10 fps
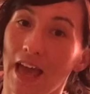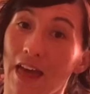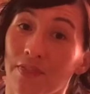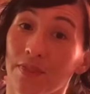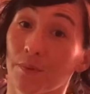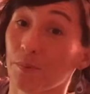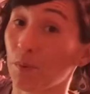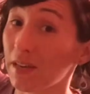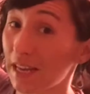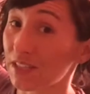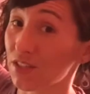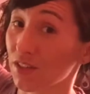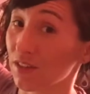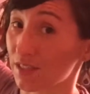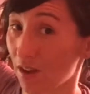and the one next to
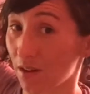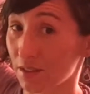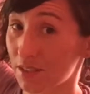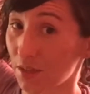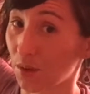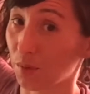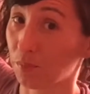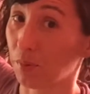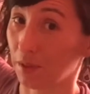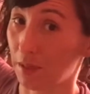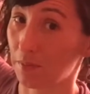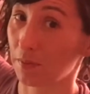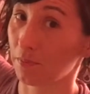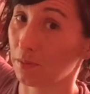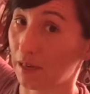her is also Pull It
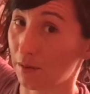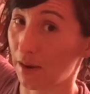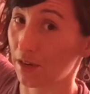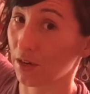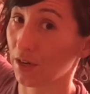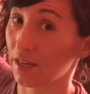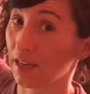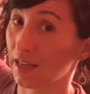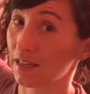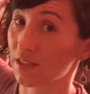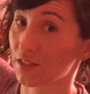Bloody Red Hood, and